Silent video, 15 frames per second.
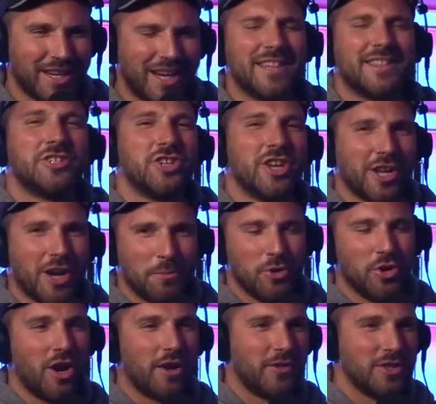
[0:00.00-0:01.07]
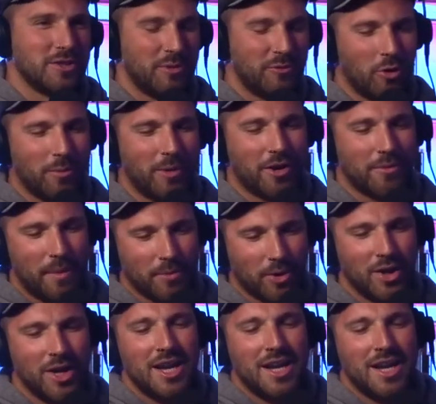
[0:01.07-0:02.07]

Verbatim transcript: Like yeah. I think she had a couple dog friends before, but I remember